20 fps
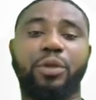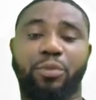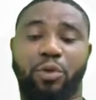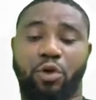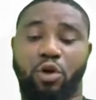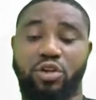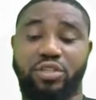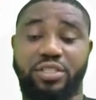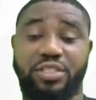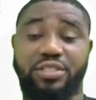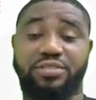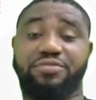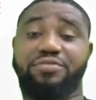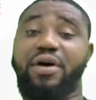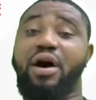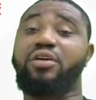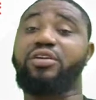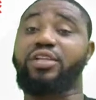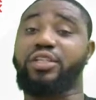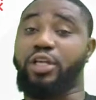because it is
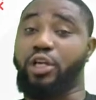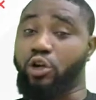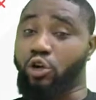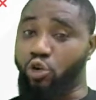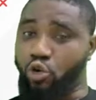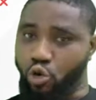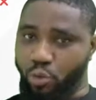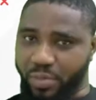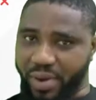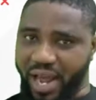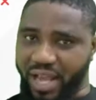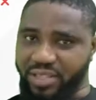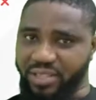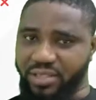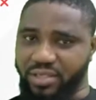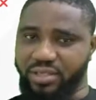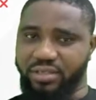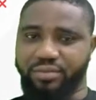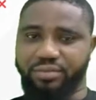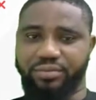found in the
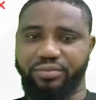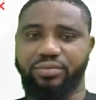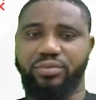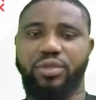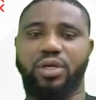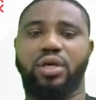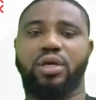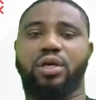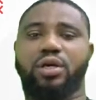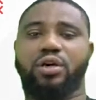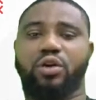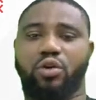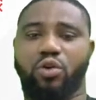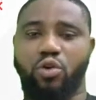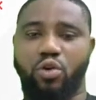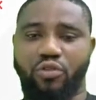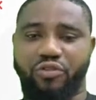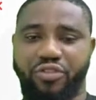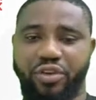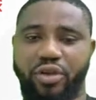chloroplast.
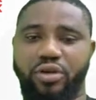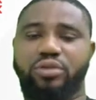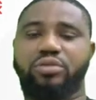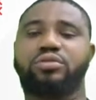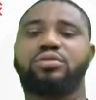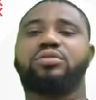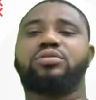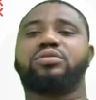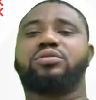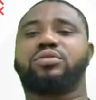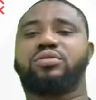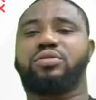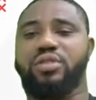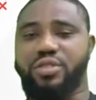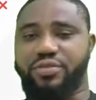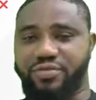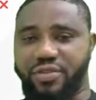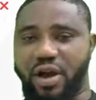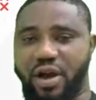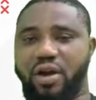Chlorophyll
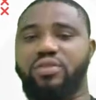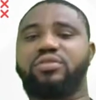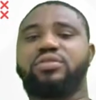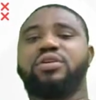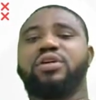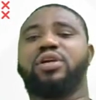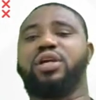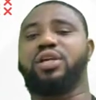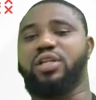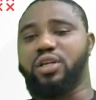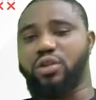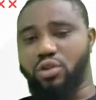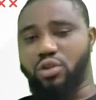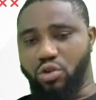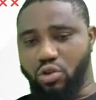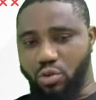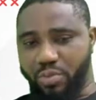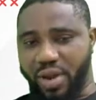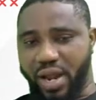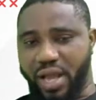is found in the
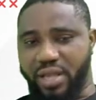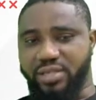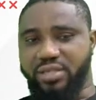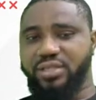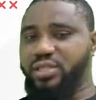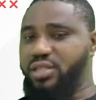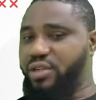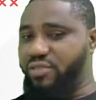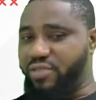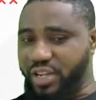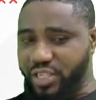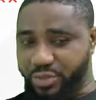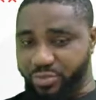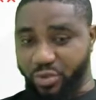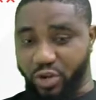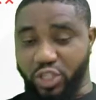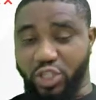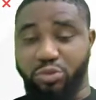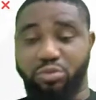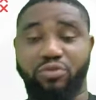chloroplast,
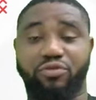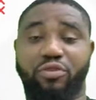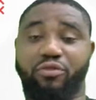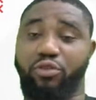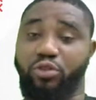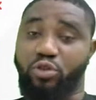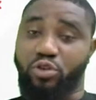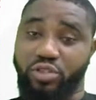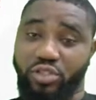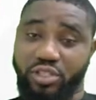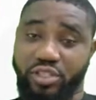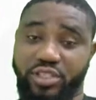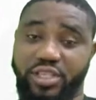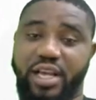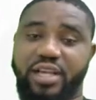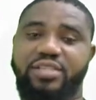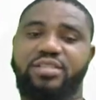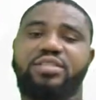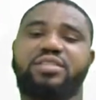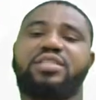responsible for
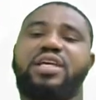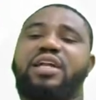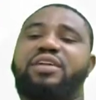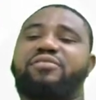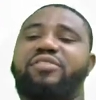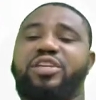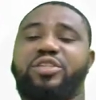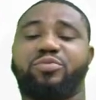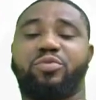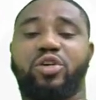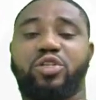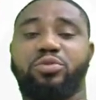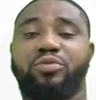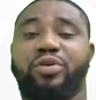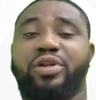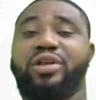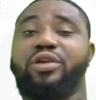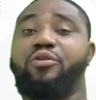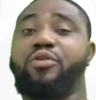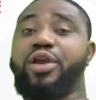photosynthesis and
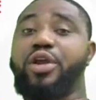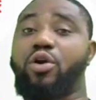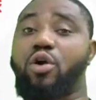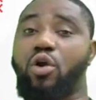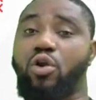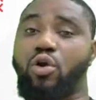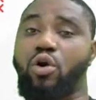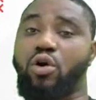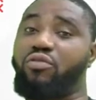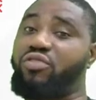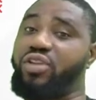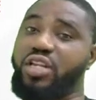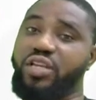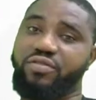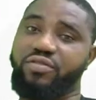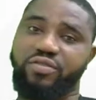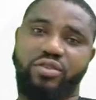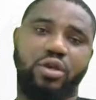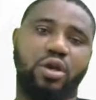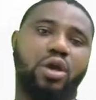responsible for the green color of
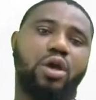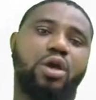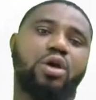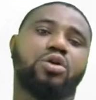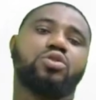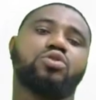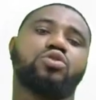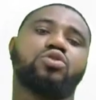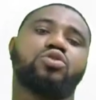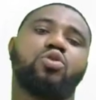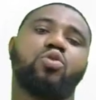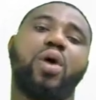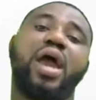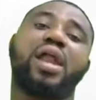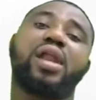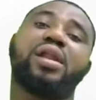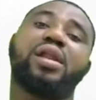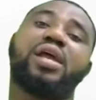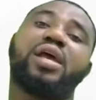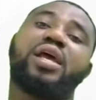leaves. So
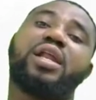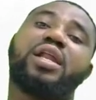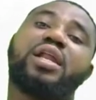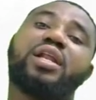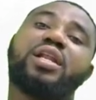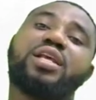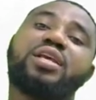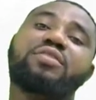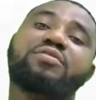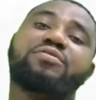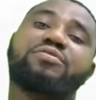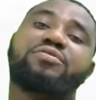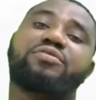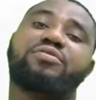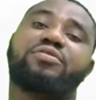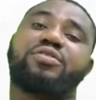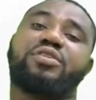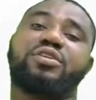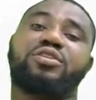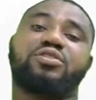when a
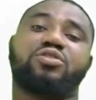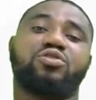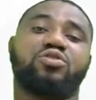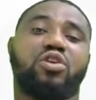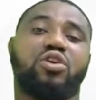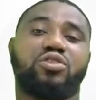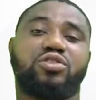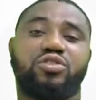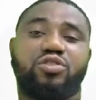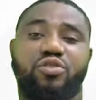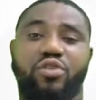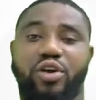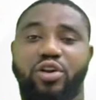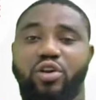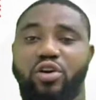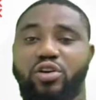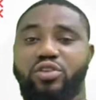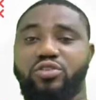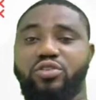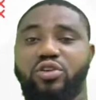leaf is not green
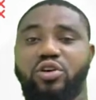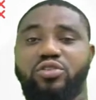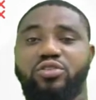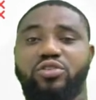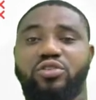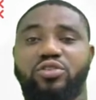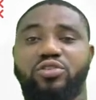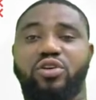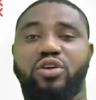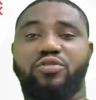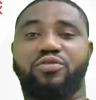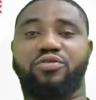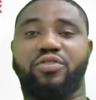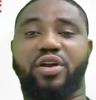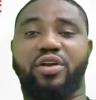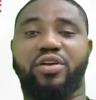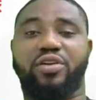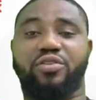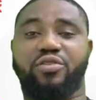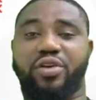or is not
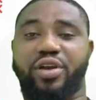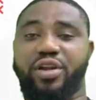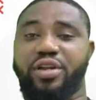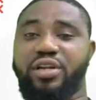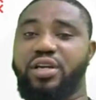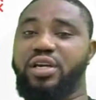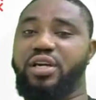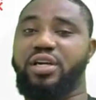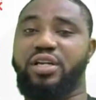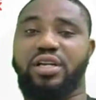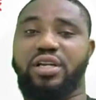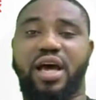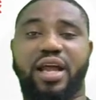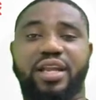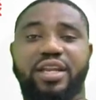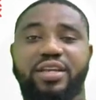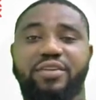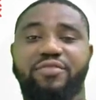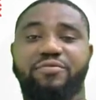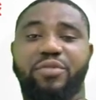very green, that
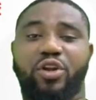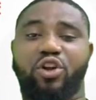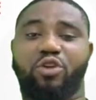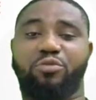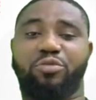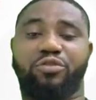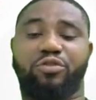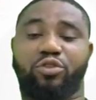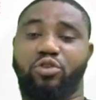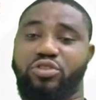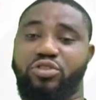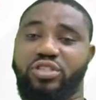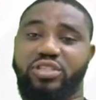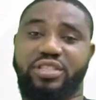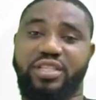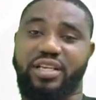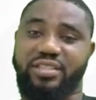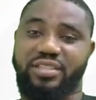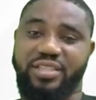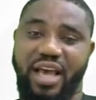leaf may not be
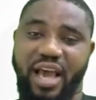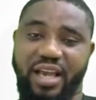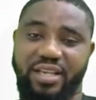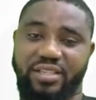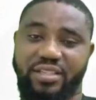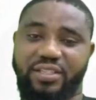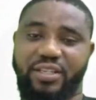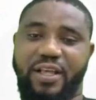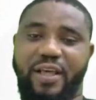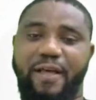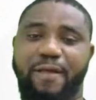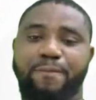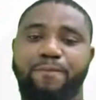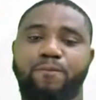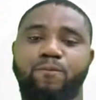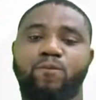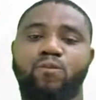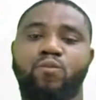photosynthesizing.